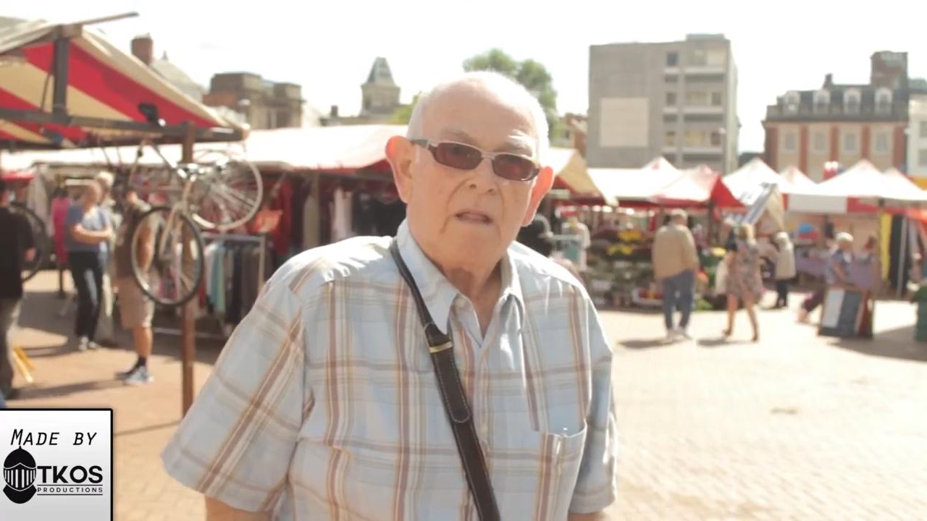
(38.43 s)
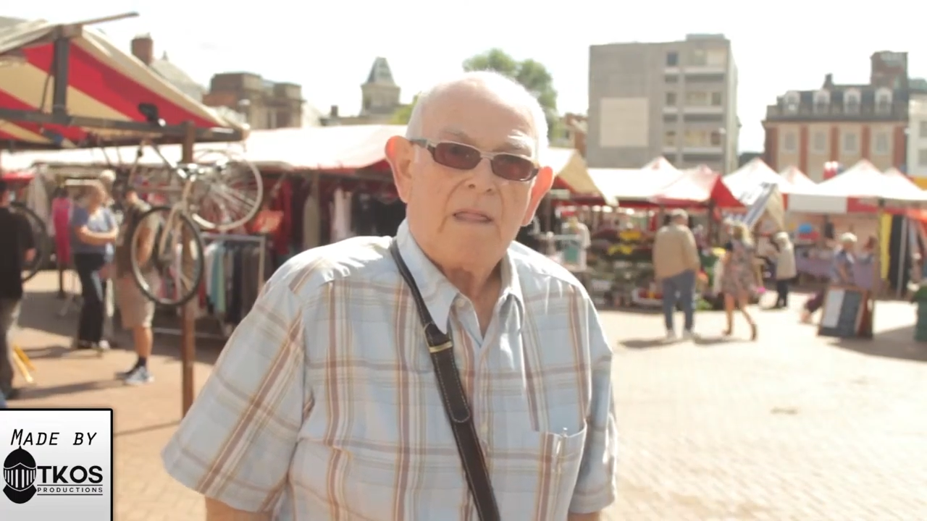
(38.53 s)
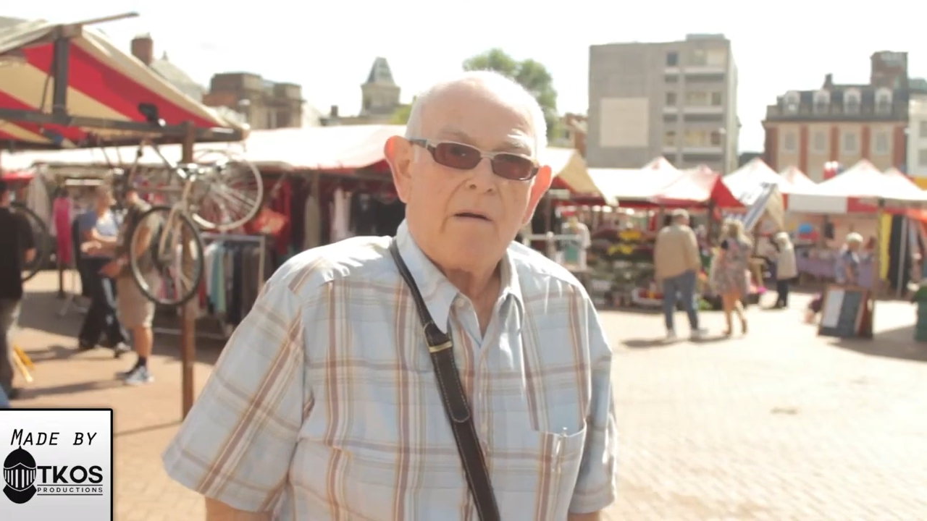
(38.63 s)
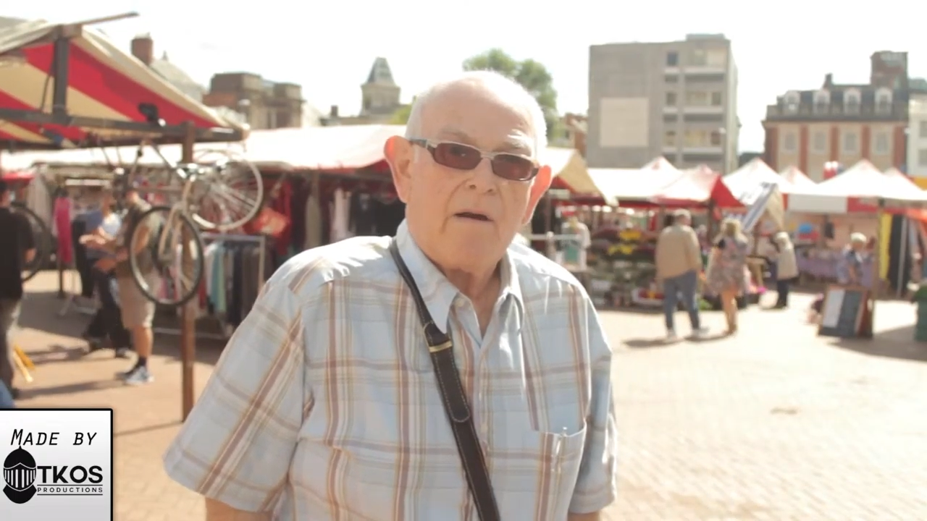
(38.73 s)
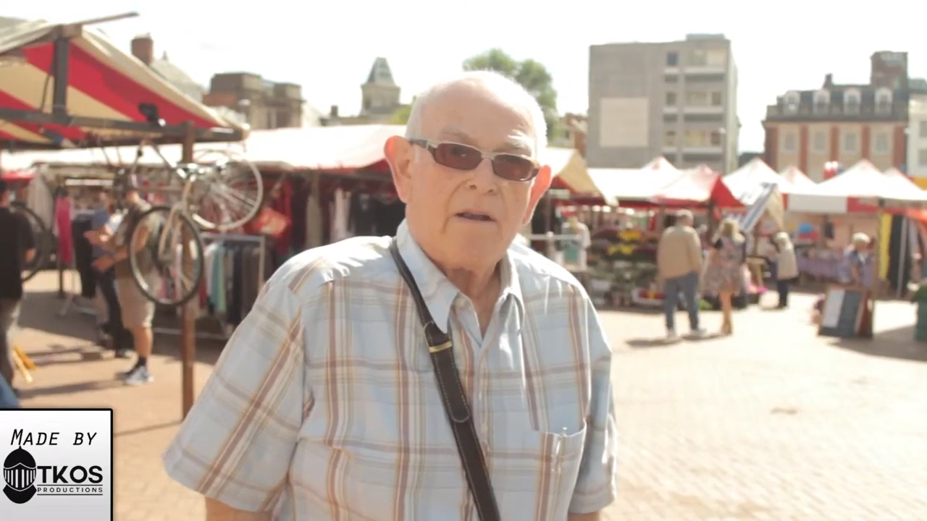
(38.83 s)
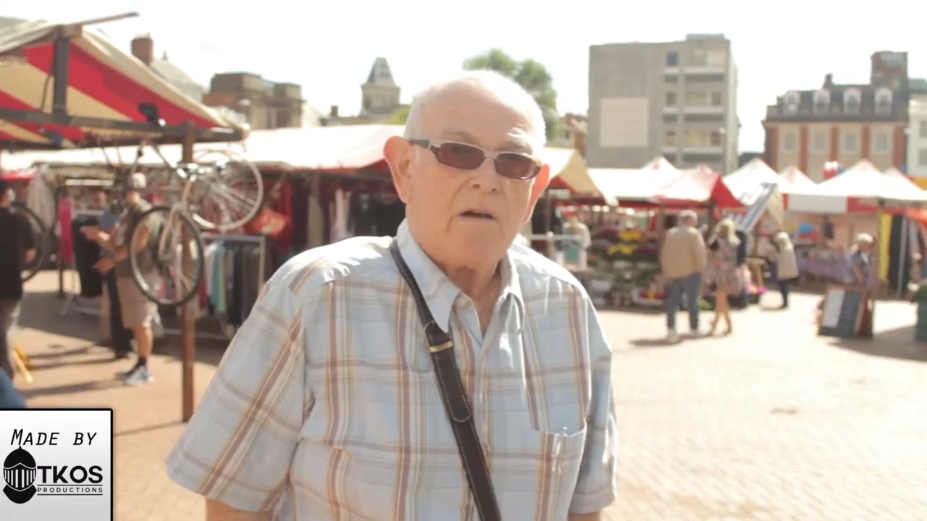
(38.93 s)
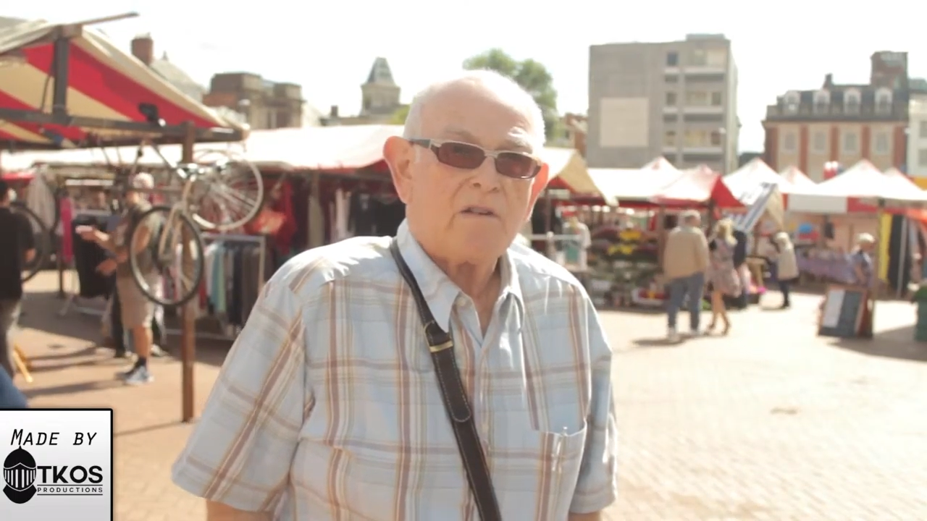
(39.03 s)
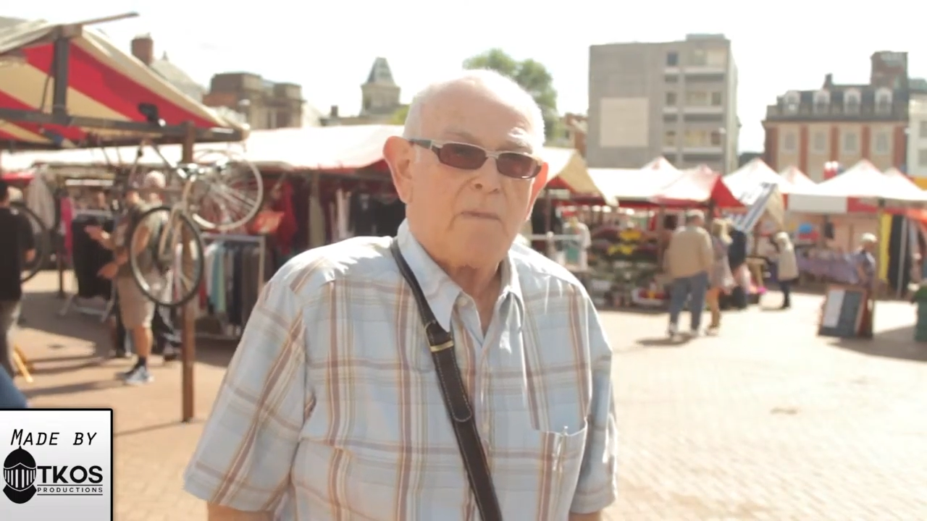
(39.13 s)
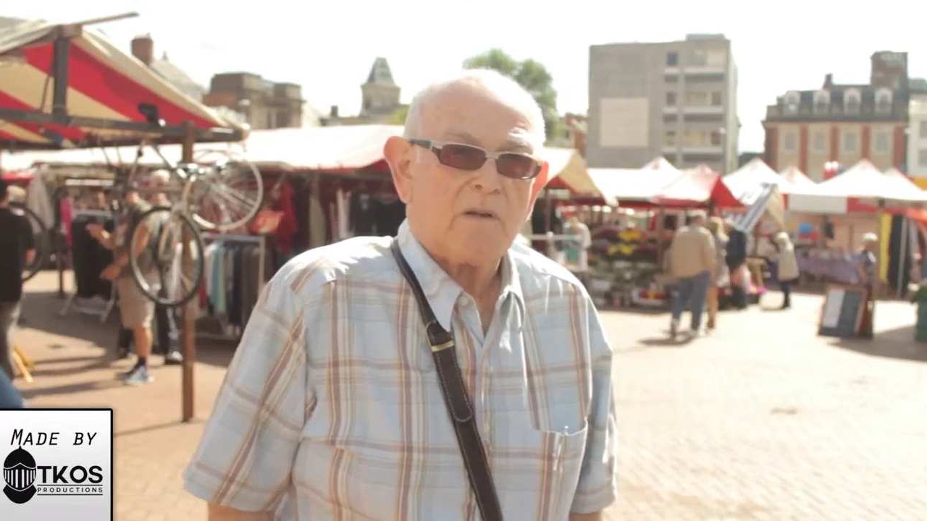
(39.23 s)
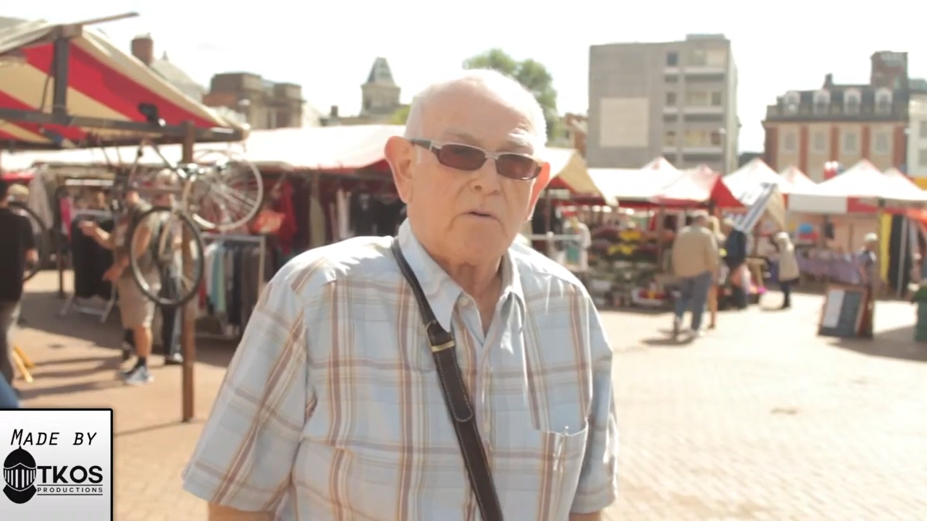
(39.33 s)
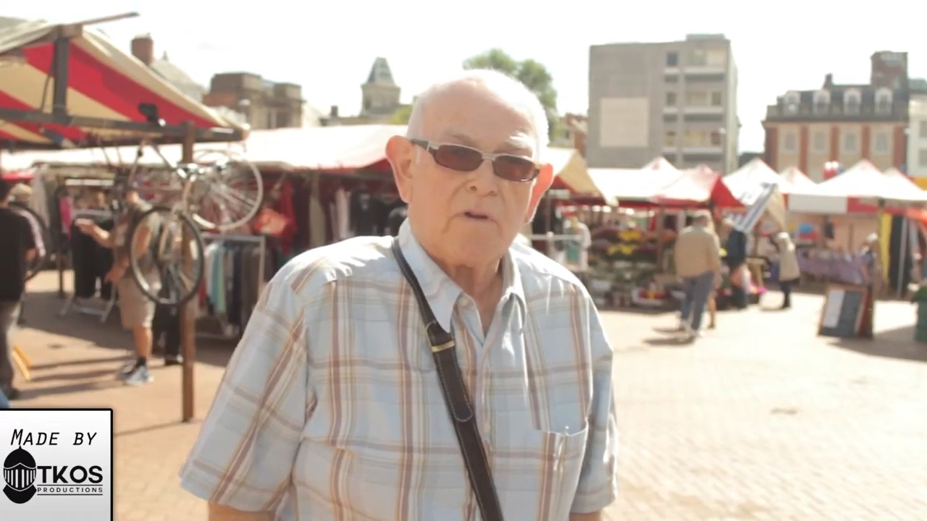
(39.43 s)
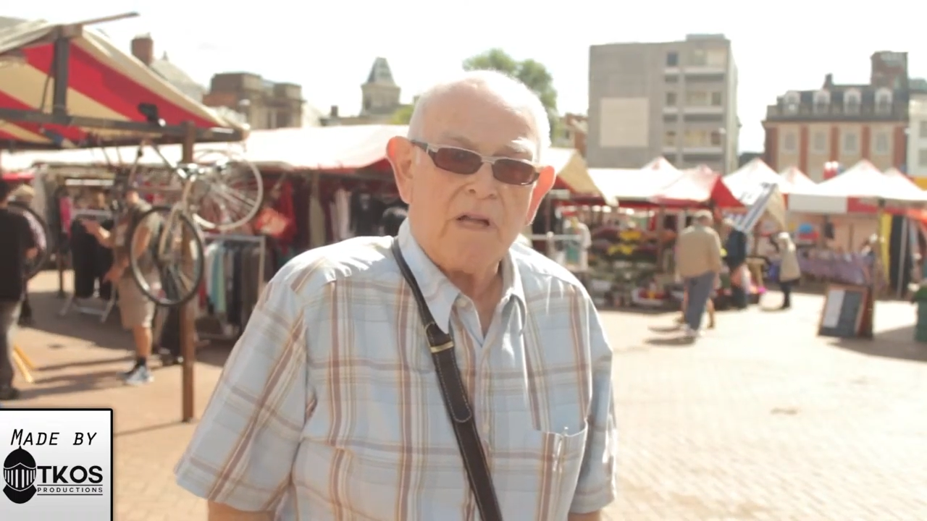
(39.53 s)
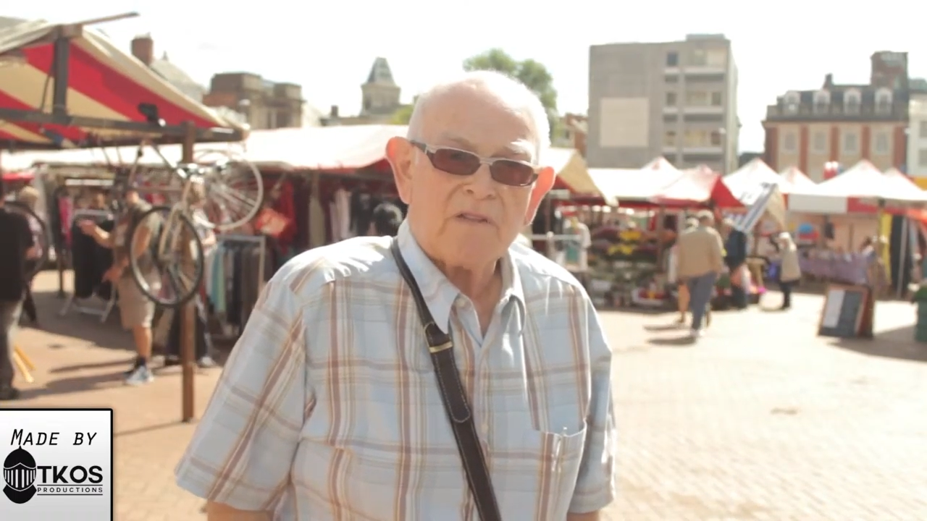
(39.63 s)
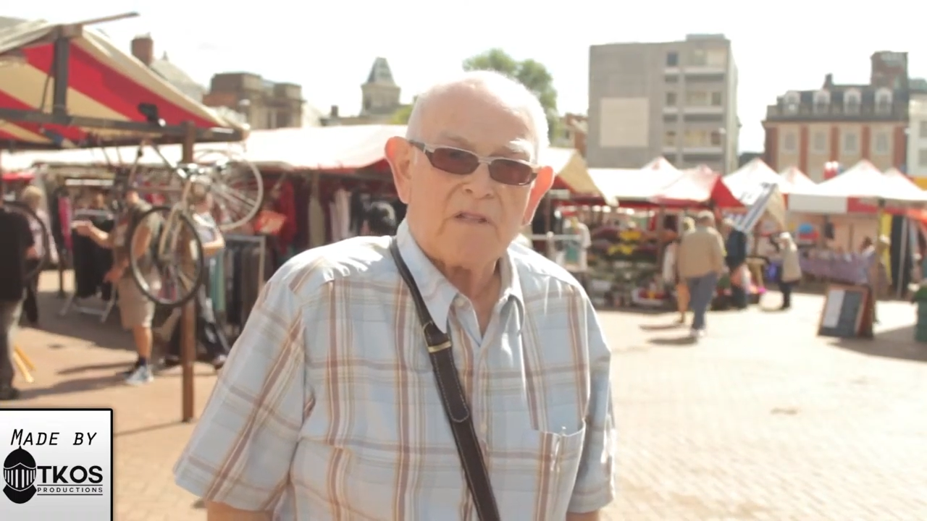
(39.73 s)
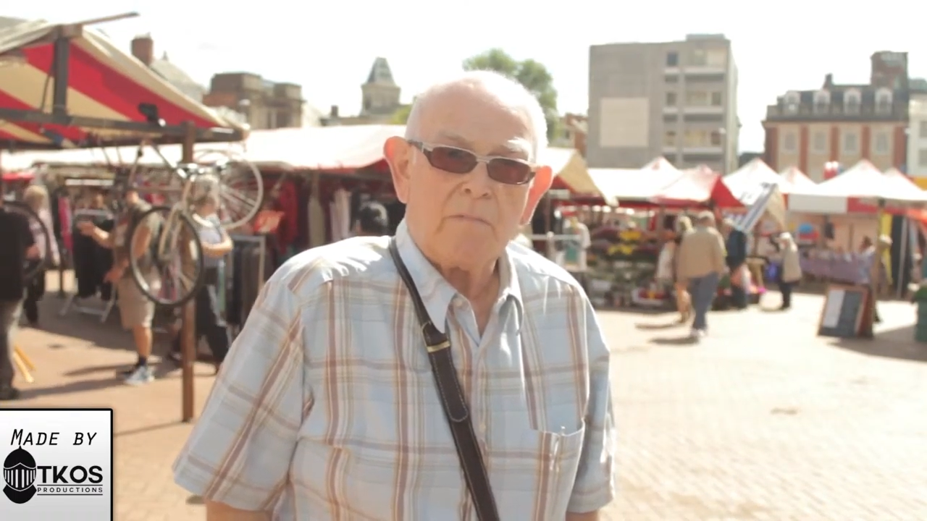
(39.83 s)
There are no special
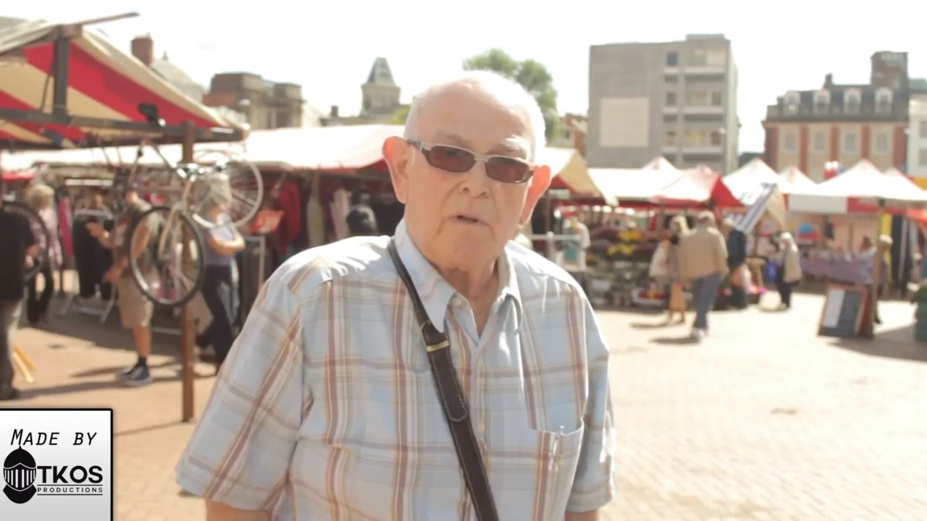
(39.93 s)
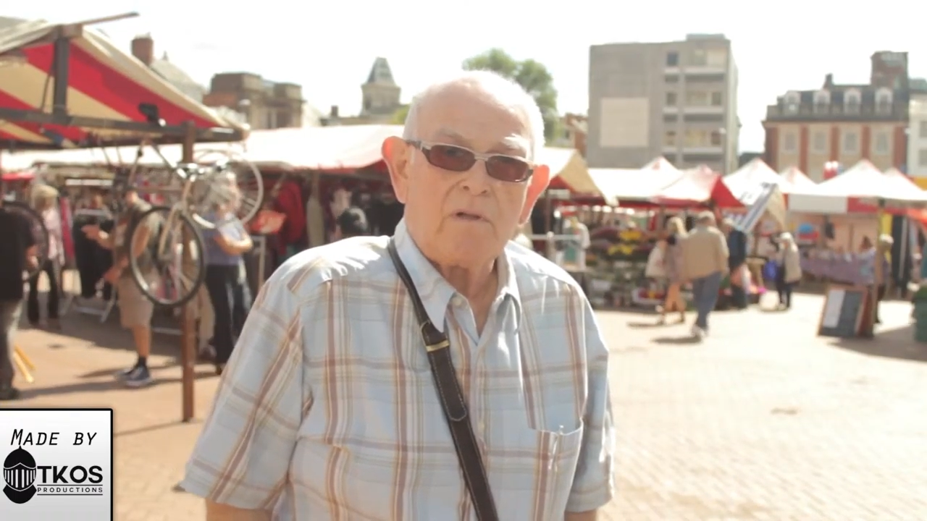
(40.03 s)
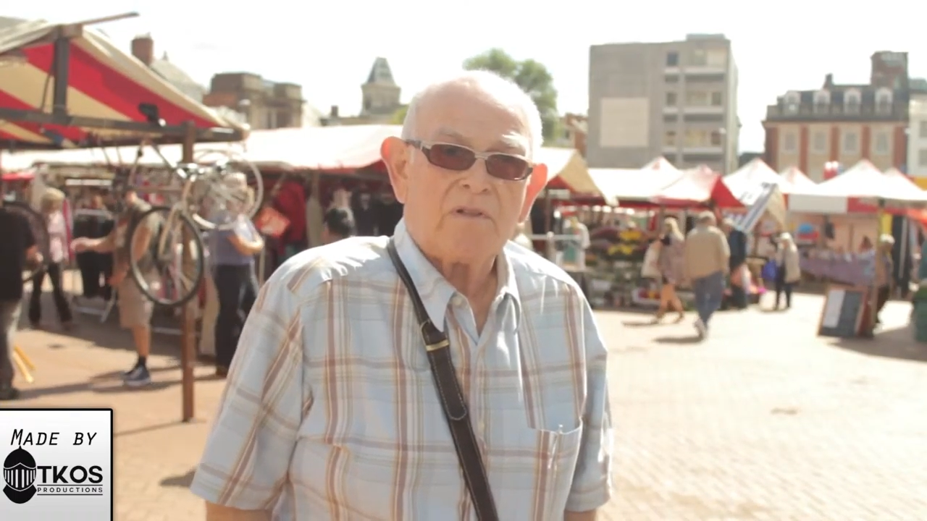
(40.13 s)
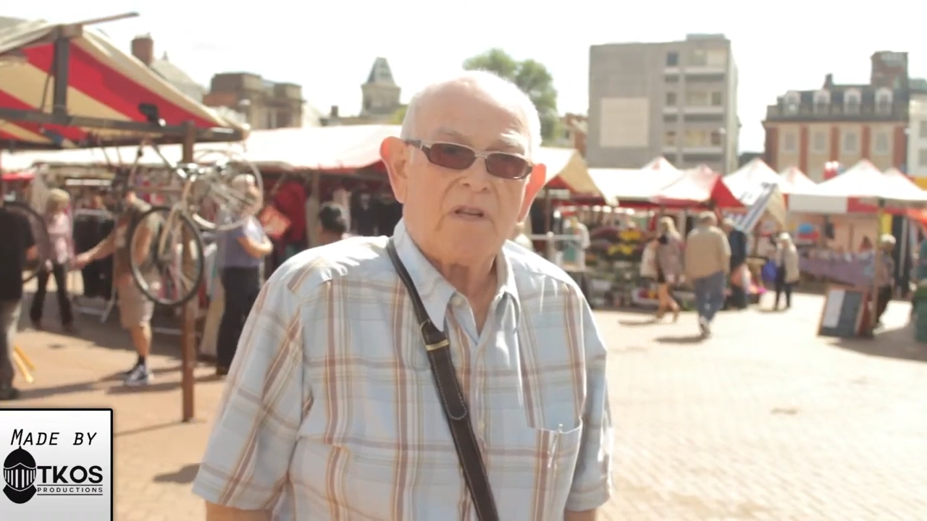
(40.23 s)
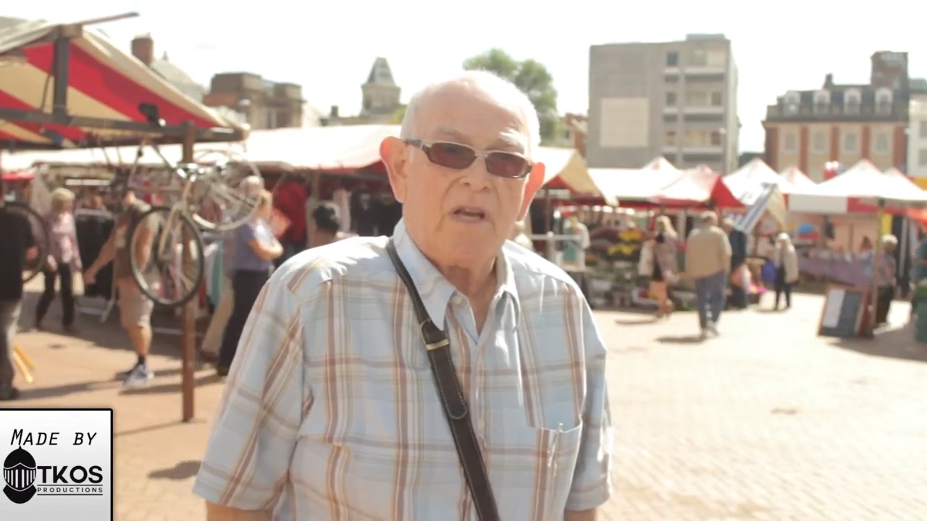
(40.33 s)
constables,